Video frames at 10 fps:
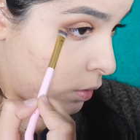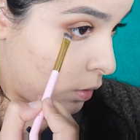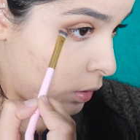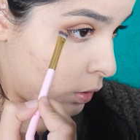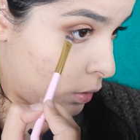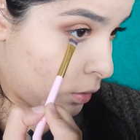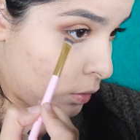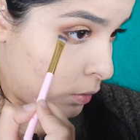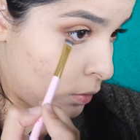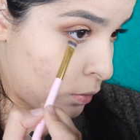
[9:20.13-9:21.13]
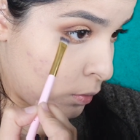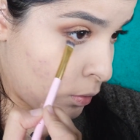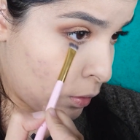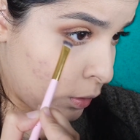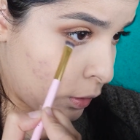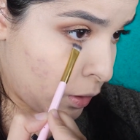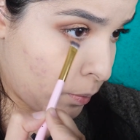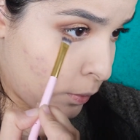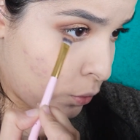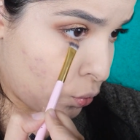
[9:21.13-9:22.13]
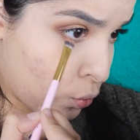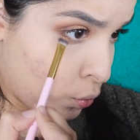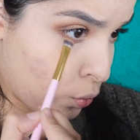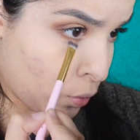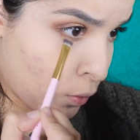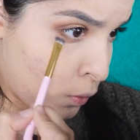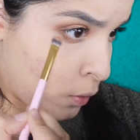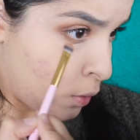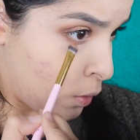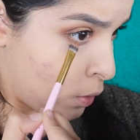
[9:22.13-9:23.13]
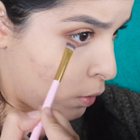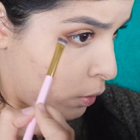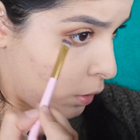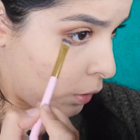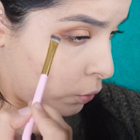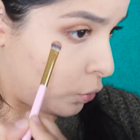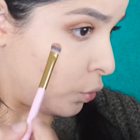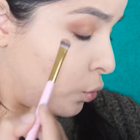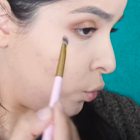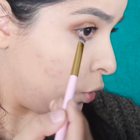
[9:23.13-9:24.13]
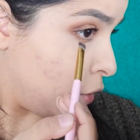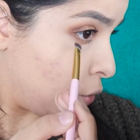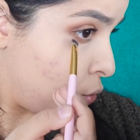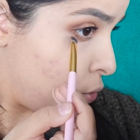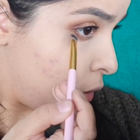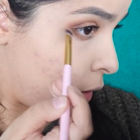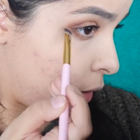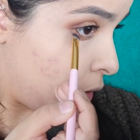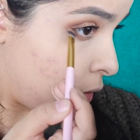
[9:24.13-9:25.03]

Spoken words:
And I'll keep it to the outer corner only.